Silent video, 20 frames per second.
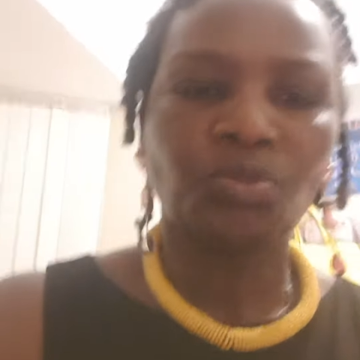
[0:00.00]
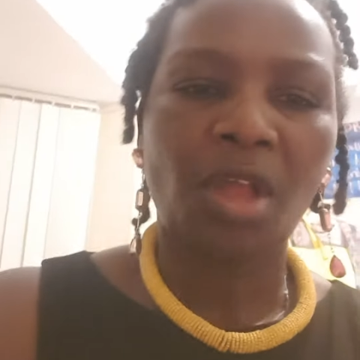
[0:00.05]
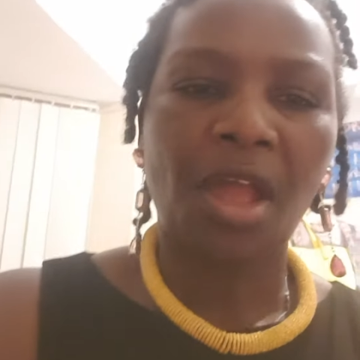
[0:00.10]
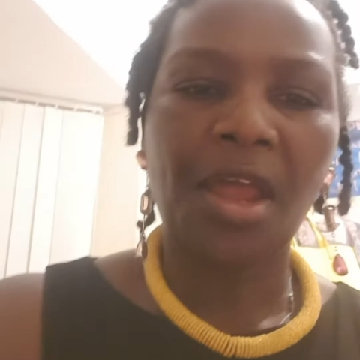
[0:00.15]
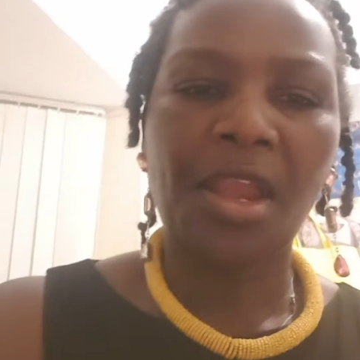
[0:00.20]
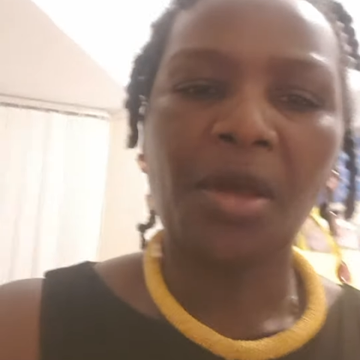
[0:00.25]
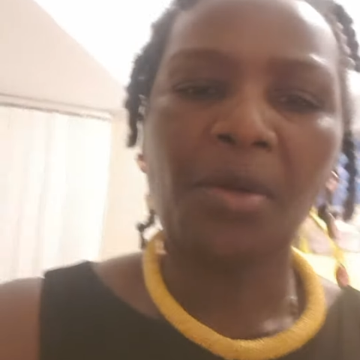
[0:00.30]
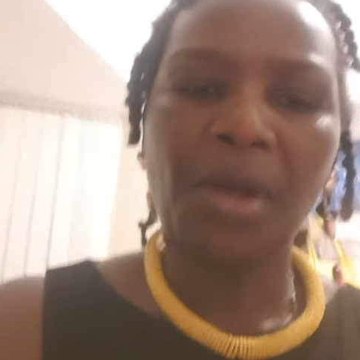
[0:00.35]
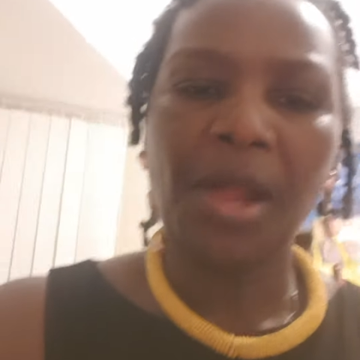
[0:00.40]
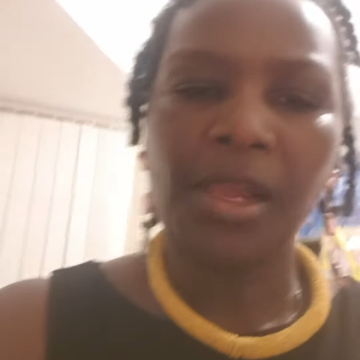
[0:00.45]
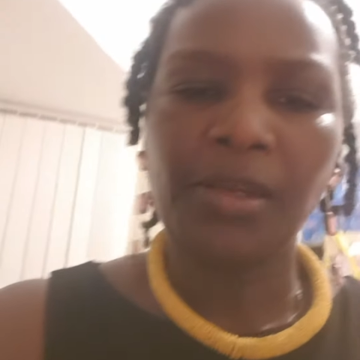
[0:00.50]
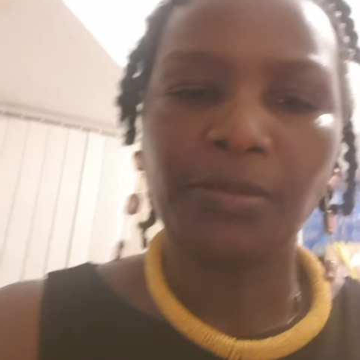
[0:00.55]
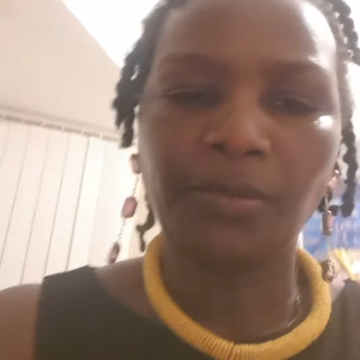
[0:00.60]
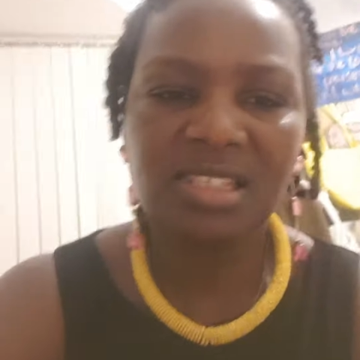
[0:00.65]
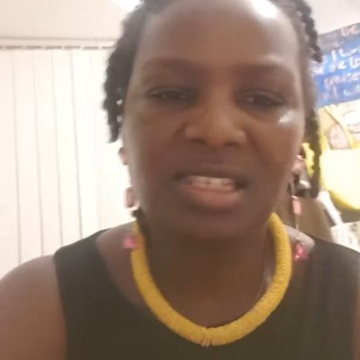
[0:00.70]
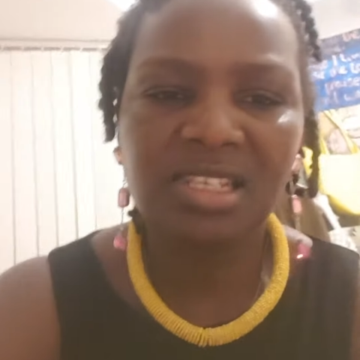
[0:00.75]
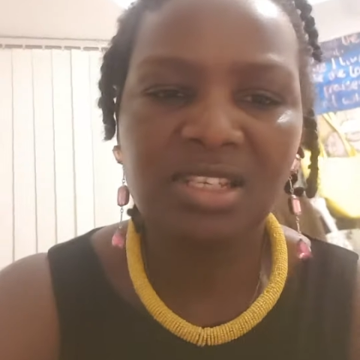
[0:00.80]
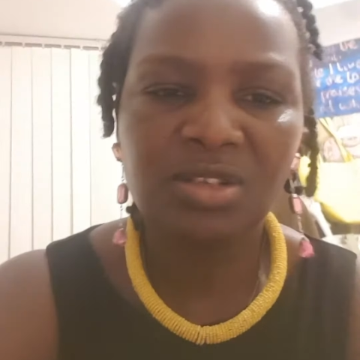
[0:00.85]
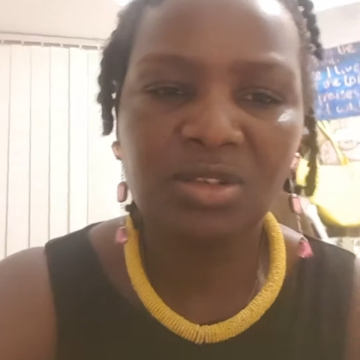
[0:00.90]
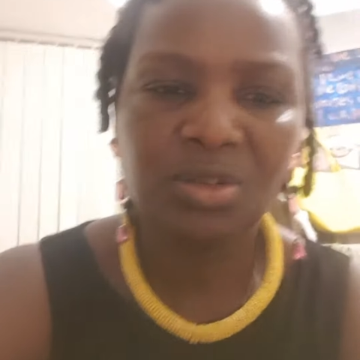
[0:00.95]
Anyway.
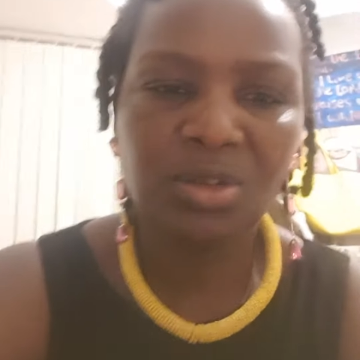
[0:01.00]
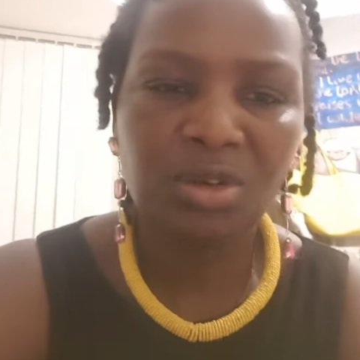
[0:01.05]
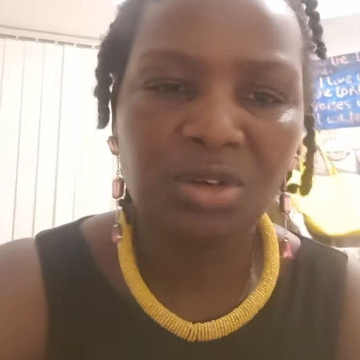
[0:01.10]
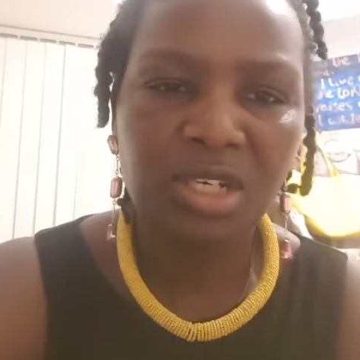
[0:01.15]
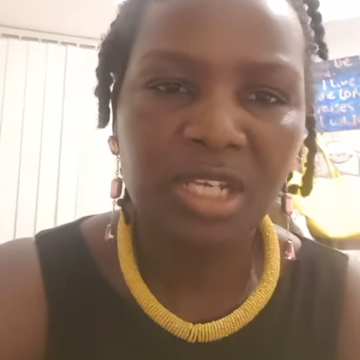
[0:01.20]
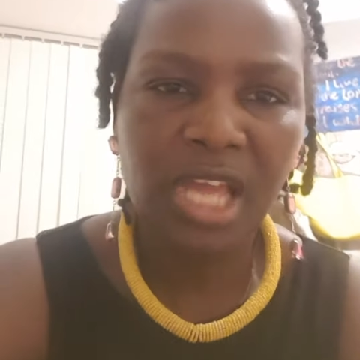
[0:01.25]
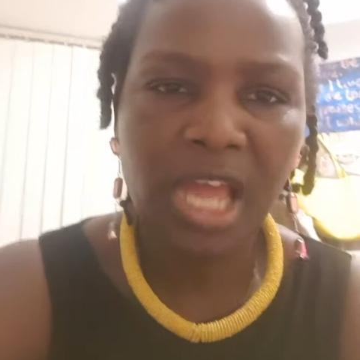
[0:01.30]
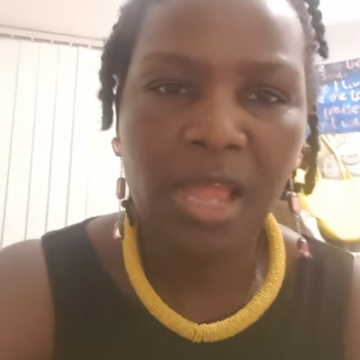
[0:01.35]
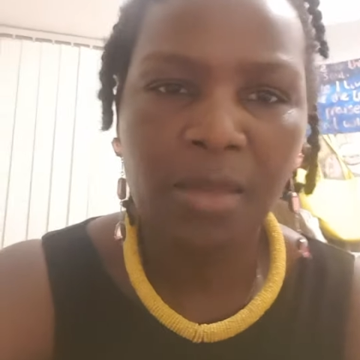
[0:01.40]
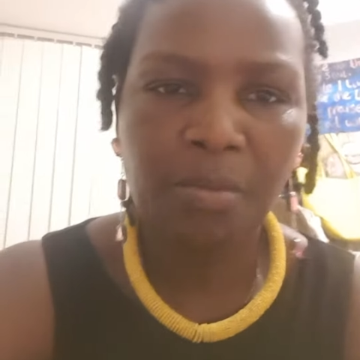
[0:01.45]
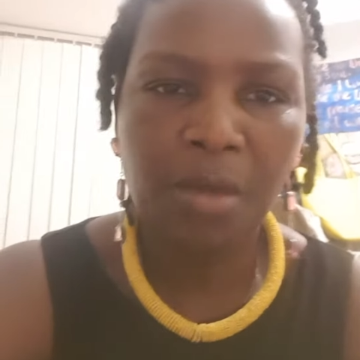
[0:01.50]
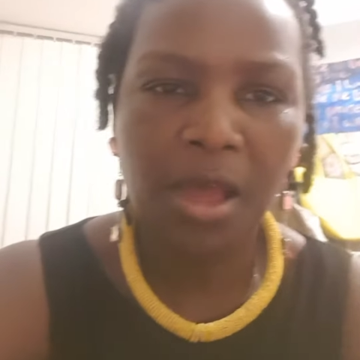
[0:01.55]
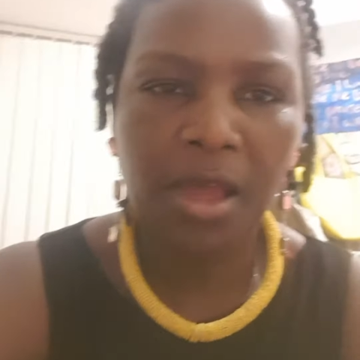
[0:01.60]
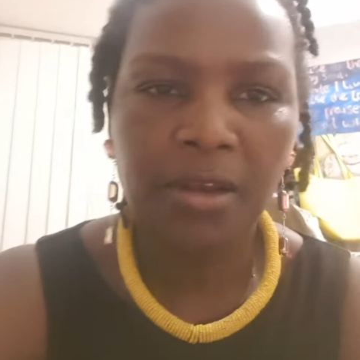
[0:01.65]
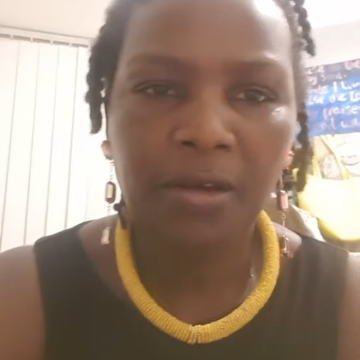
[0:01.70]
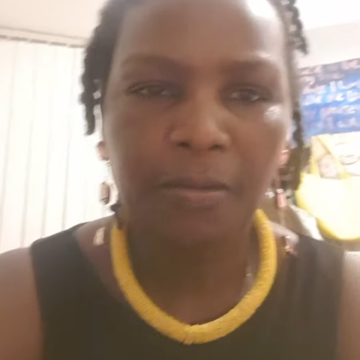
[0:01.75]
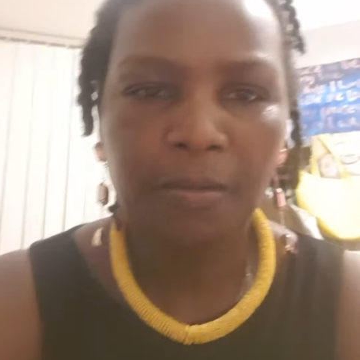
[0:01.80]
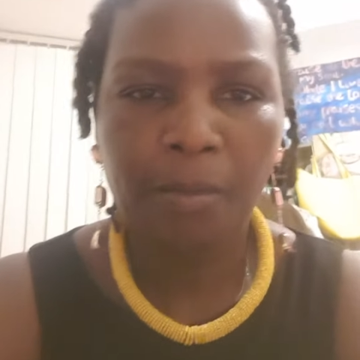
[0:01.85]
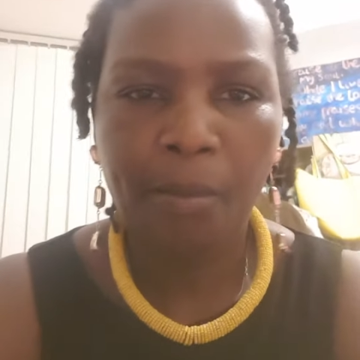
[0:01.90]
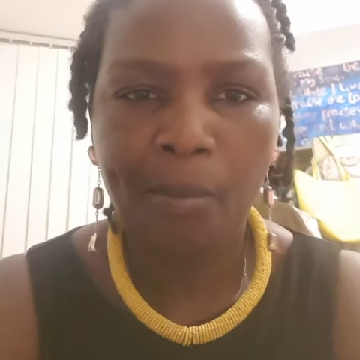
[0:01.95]

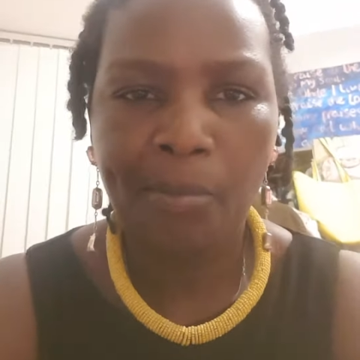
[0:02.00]
Amen.